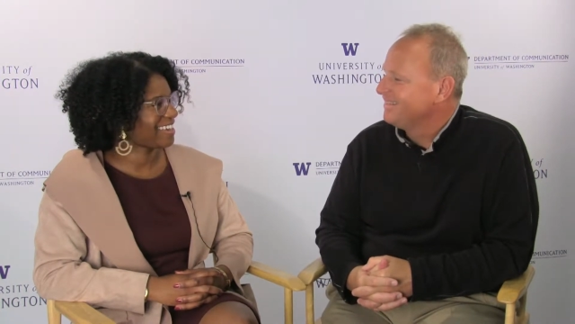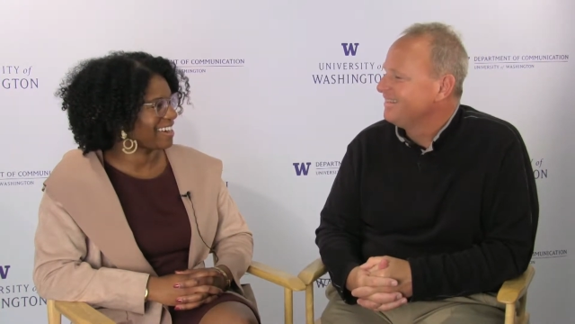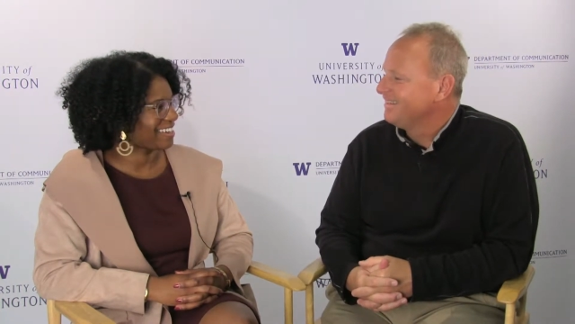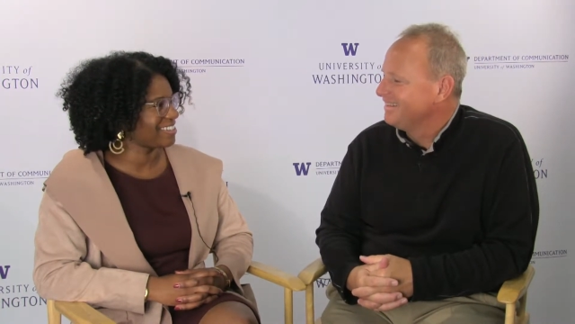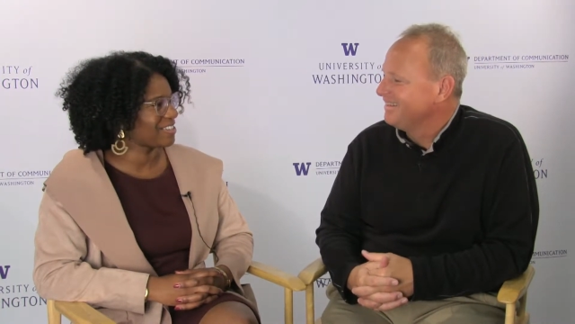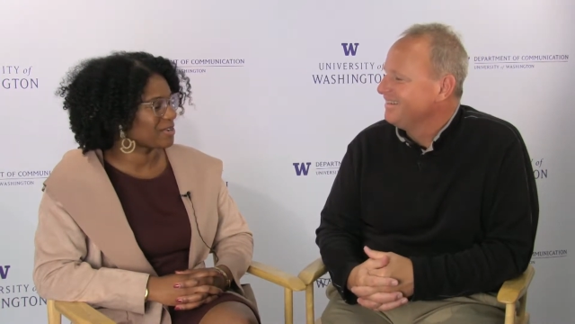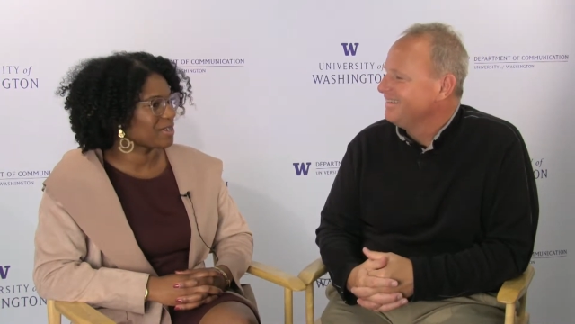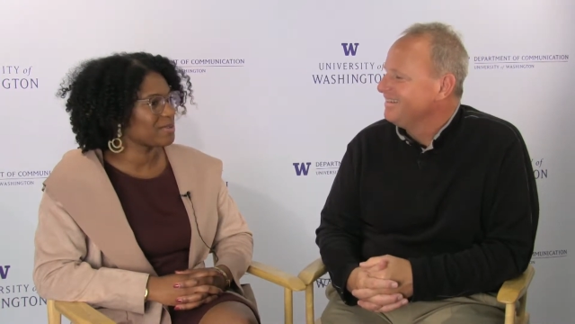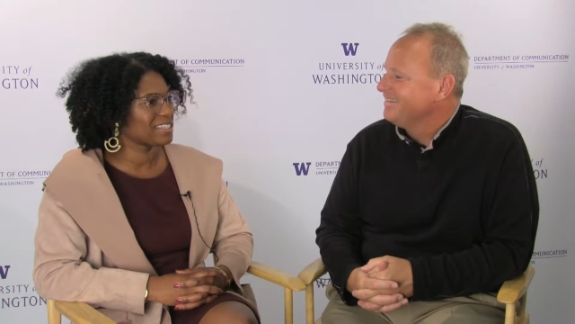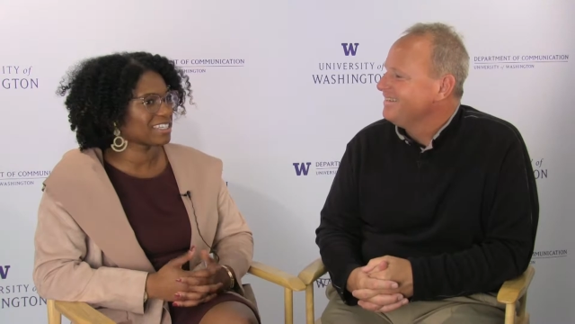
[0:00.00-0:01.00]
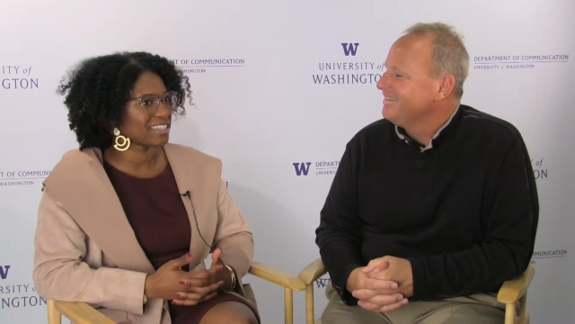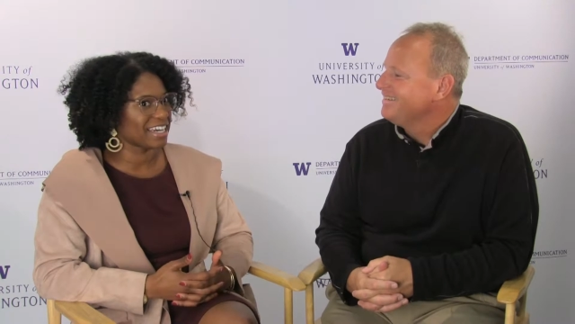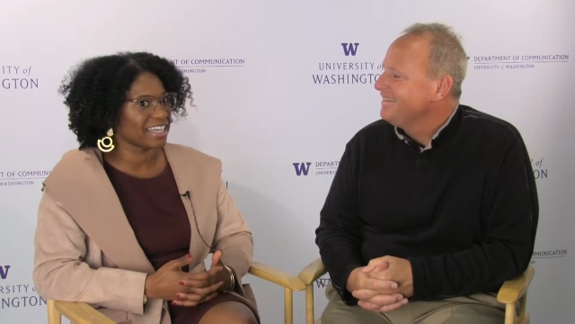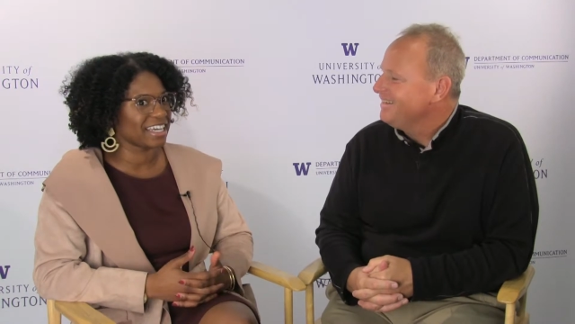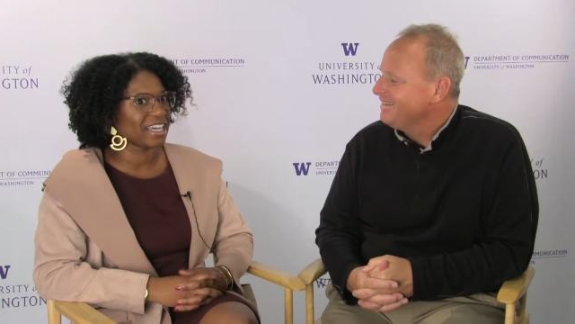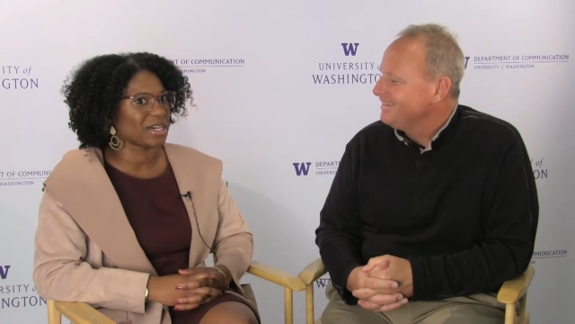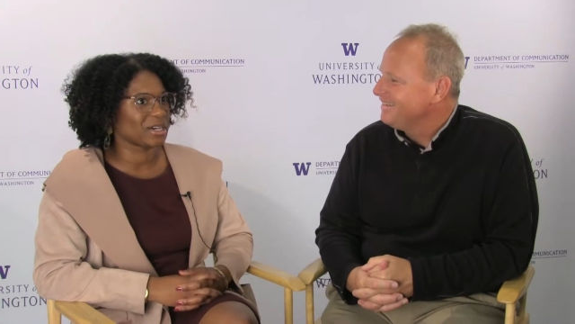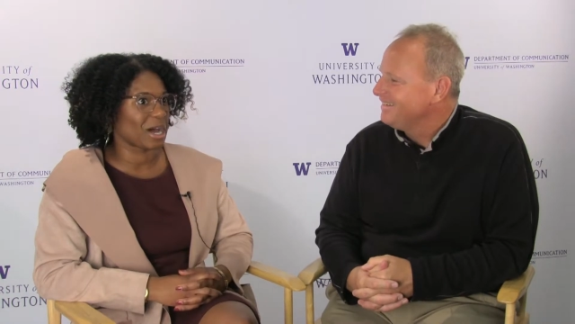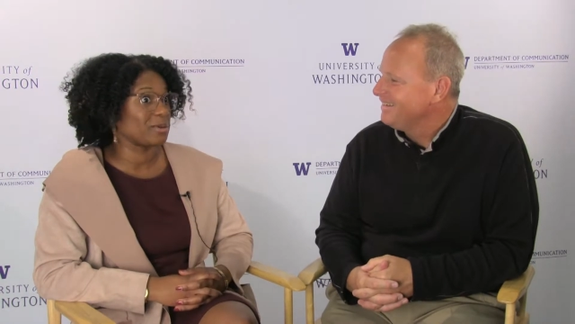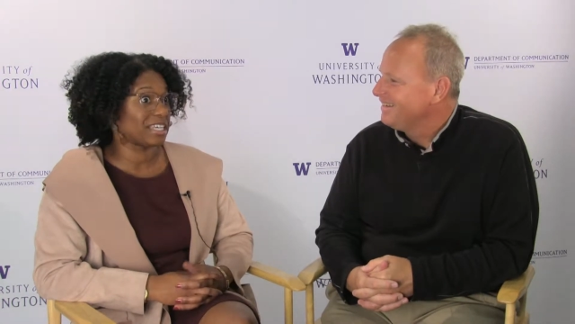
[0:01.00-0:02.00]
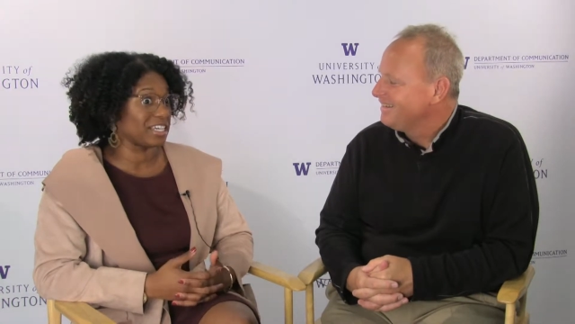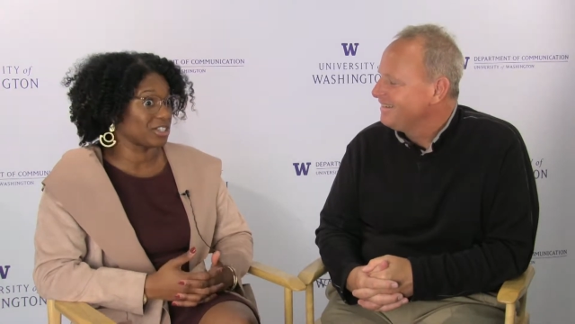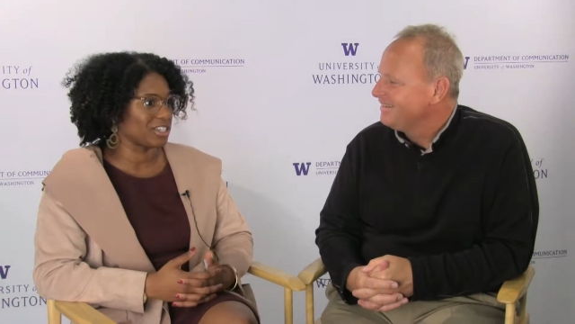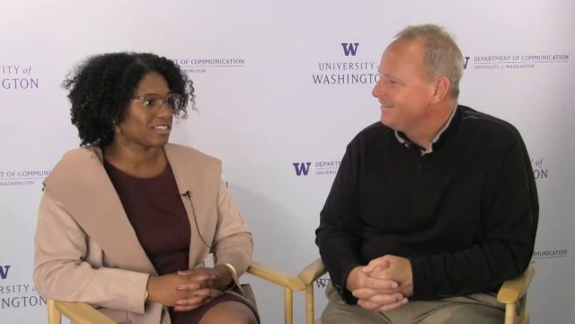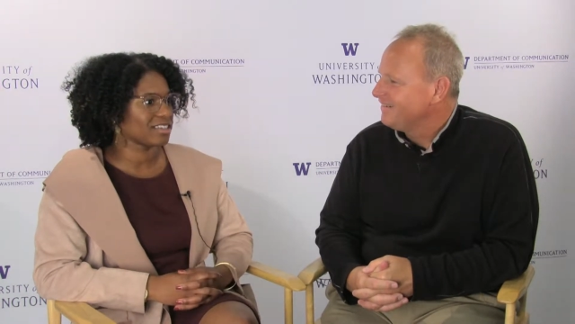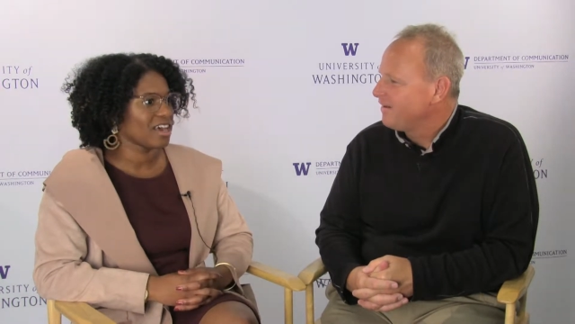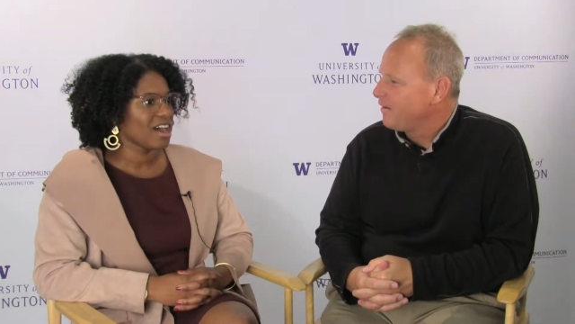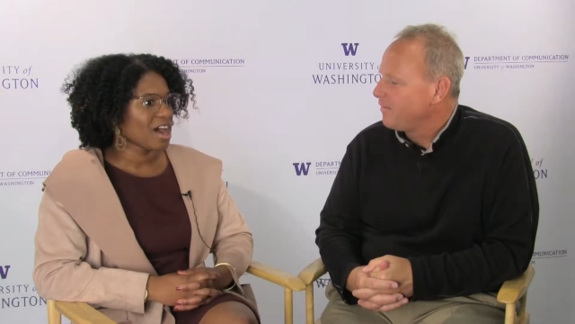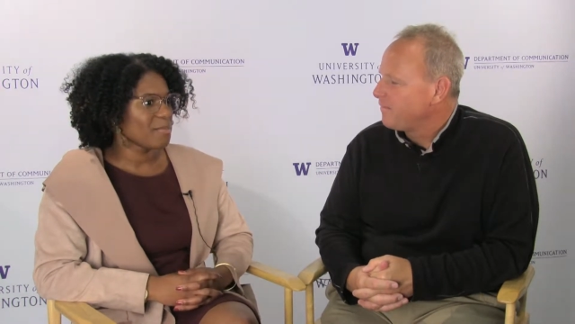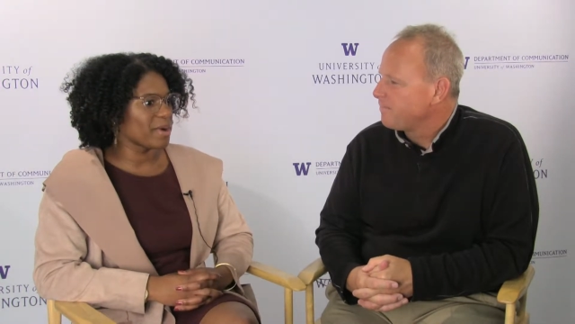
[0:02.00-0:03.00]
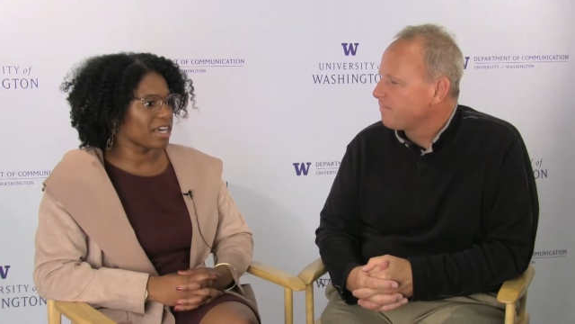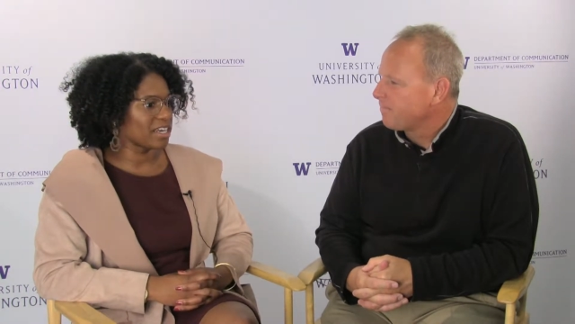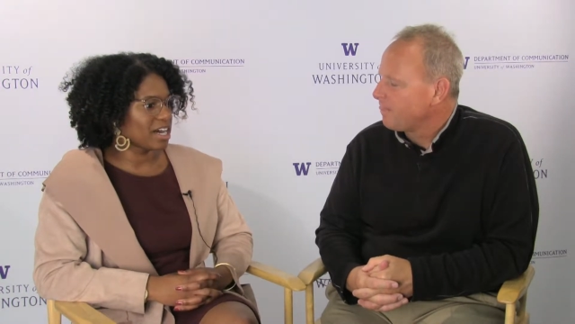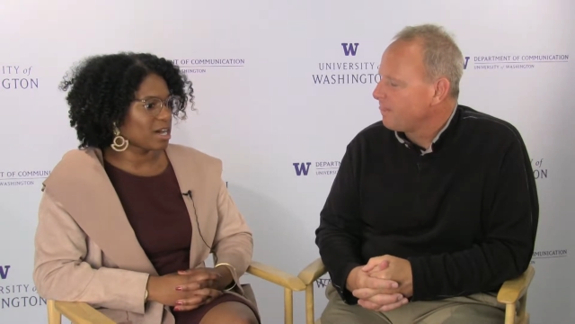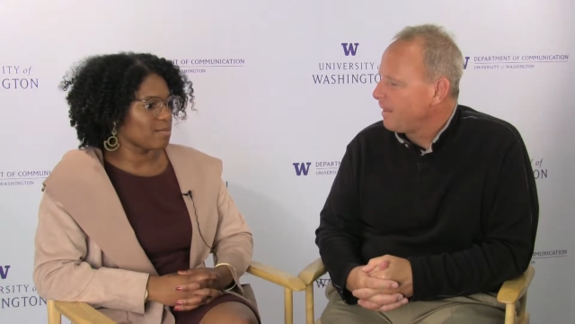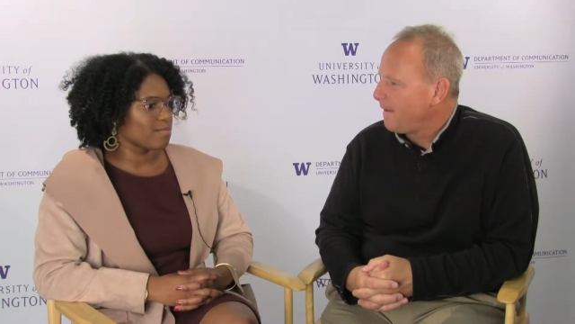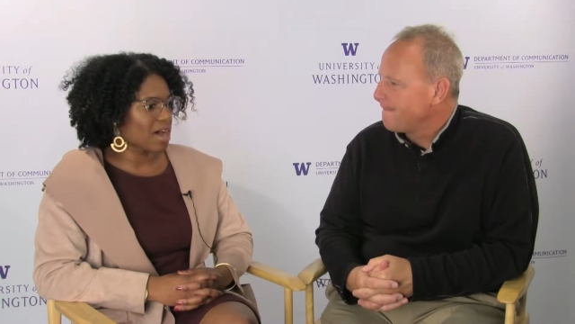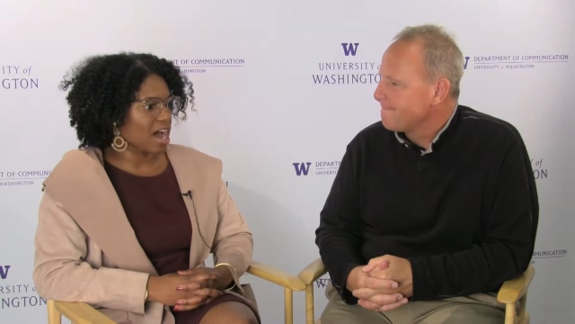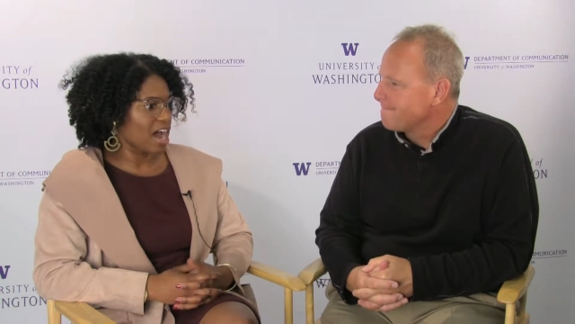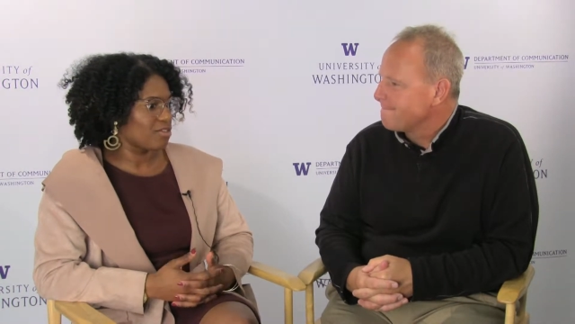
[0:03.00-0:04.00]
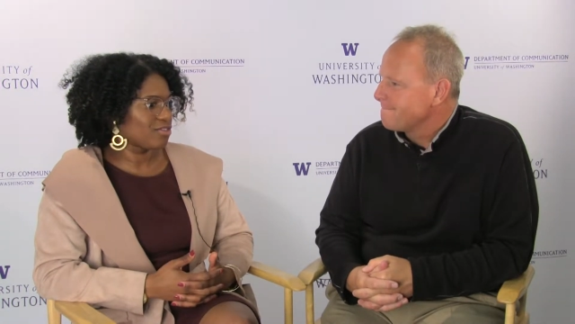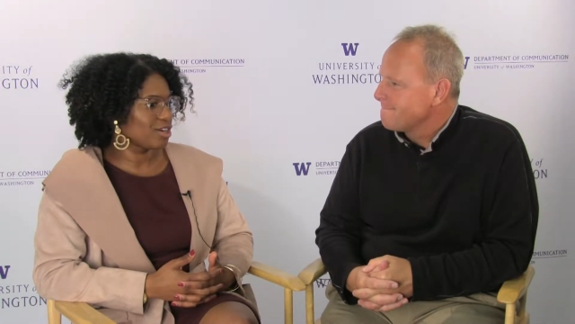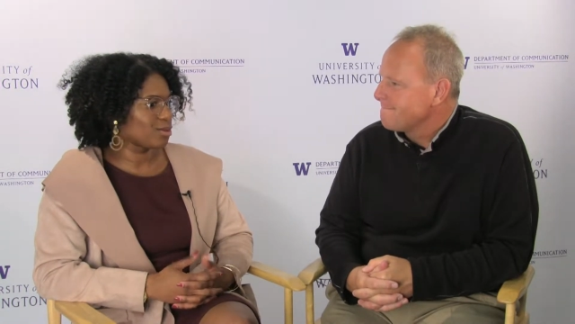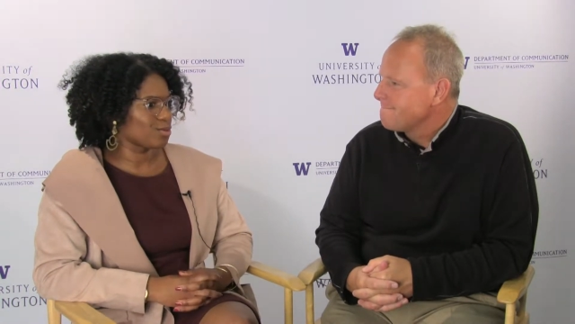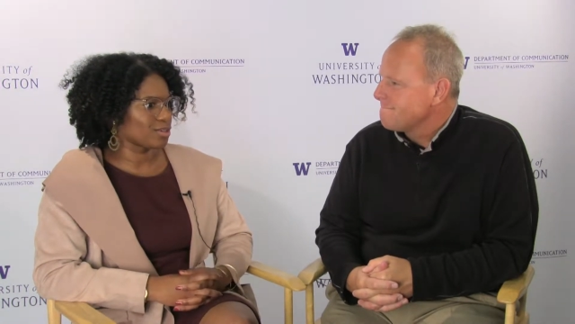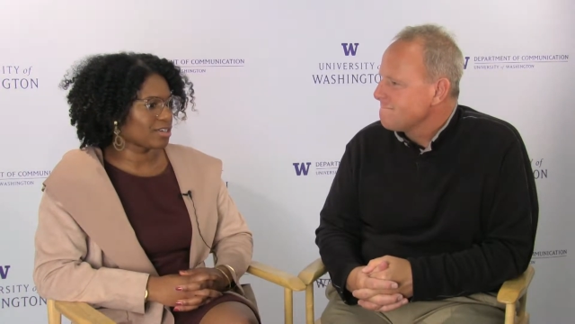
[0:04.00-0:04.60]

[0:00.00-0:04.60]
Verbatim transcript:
Speaker 1: yeah, so it was exciting. It, I was anxious. But um, there were